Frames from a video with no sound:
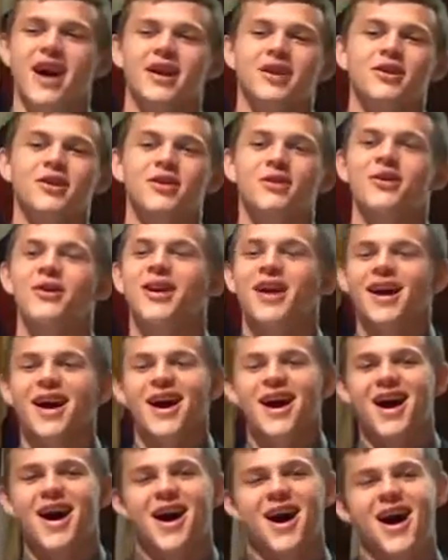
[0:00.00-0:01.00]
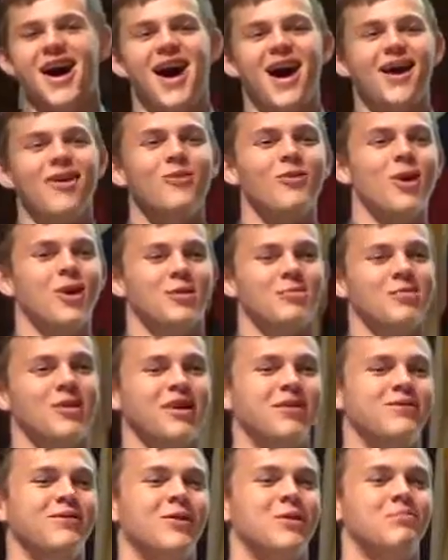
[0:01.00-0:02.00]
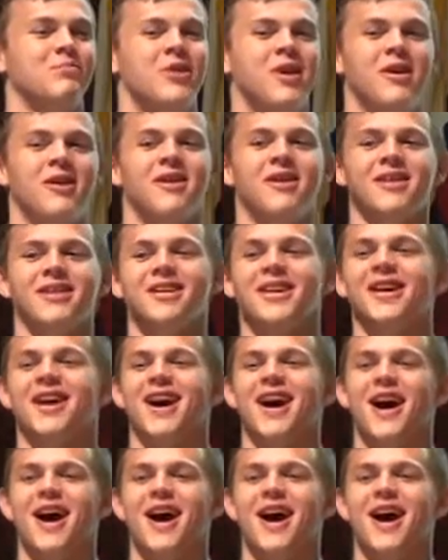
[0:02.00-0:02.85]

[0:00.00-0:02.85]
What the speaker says: I knew I want to play football.